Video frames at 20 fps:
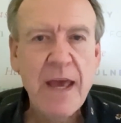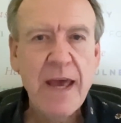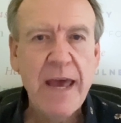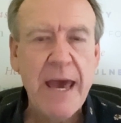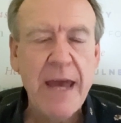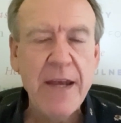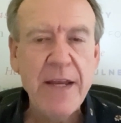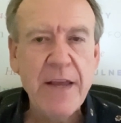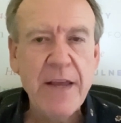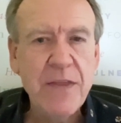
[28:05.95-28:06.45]

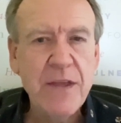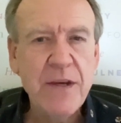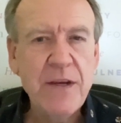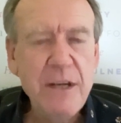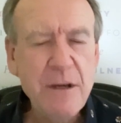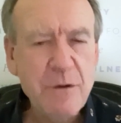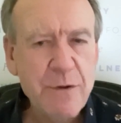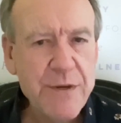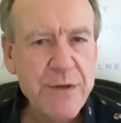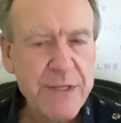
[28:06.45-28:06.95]
and yet the
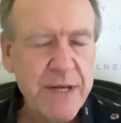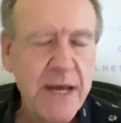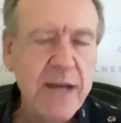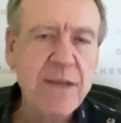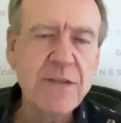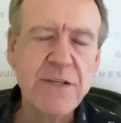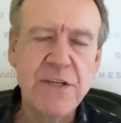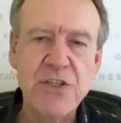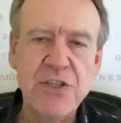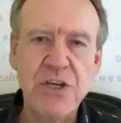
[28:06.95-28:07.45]
newer
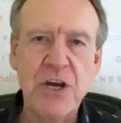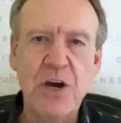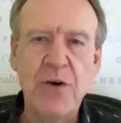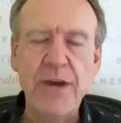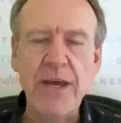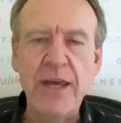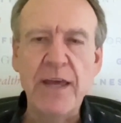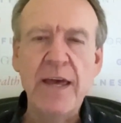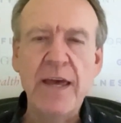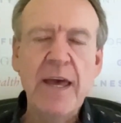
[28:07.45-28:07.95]
studies are
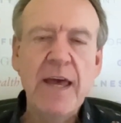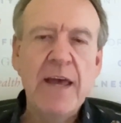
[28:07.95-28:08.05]
showing